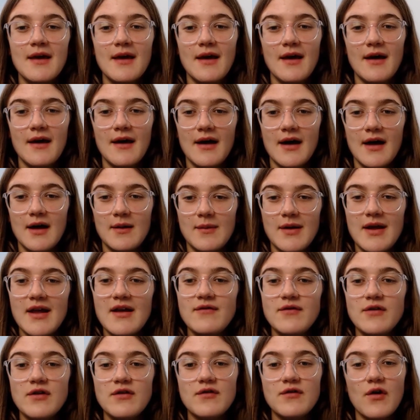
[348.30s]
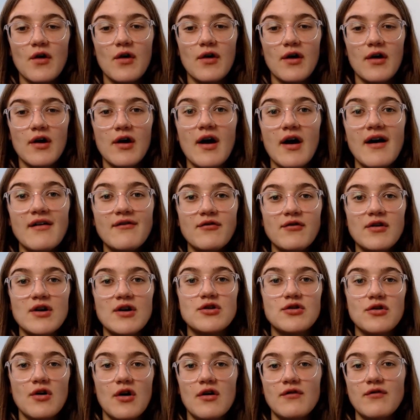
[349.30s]
If you've got
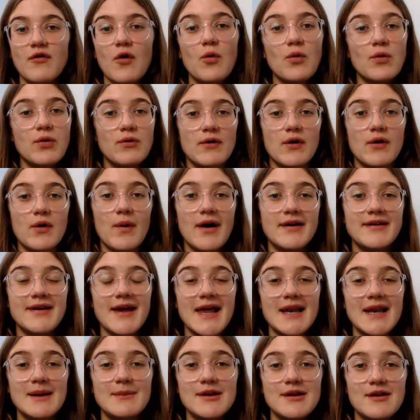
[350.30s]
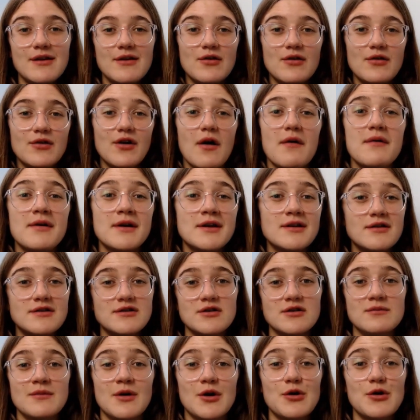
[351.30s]
coverage of all the required elements, you're going to
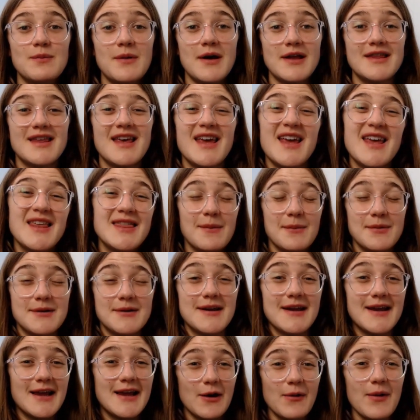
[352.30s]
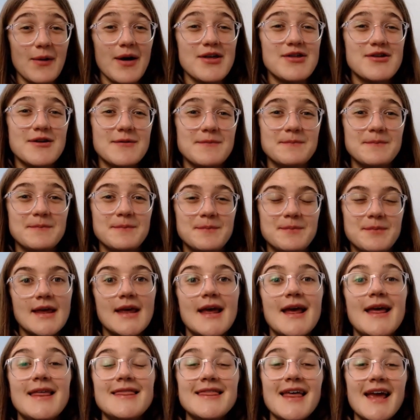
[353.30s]
do much better in that particular question.
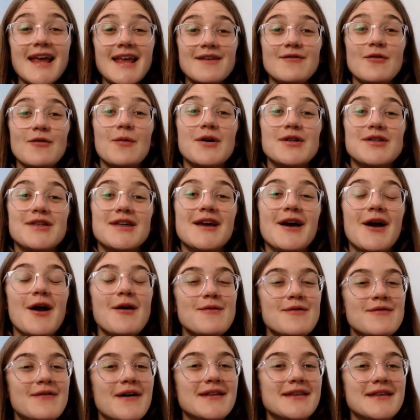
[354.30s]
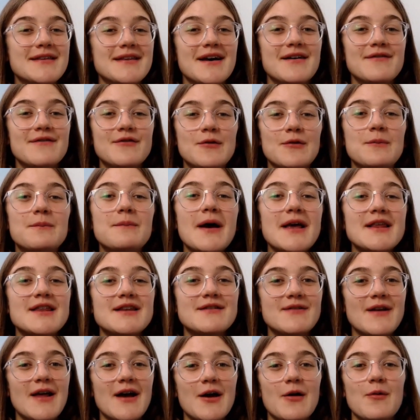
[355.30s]
Thank you for watching. I hope you found this helpful.
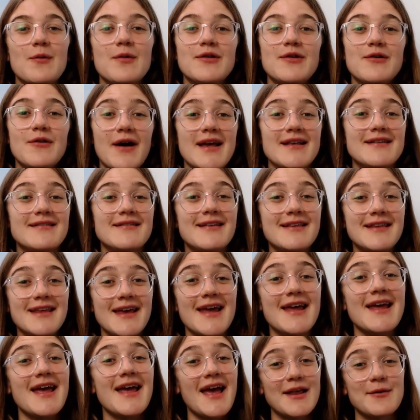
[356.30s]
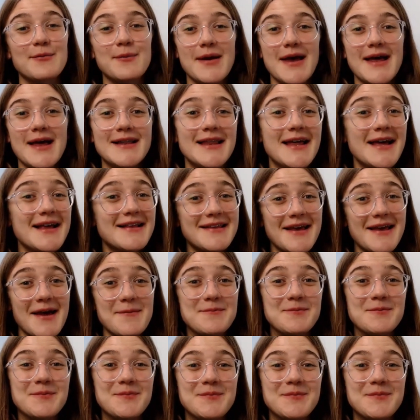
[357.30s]
Best of luck with your ACCA SBL exam.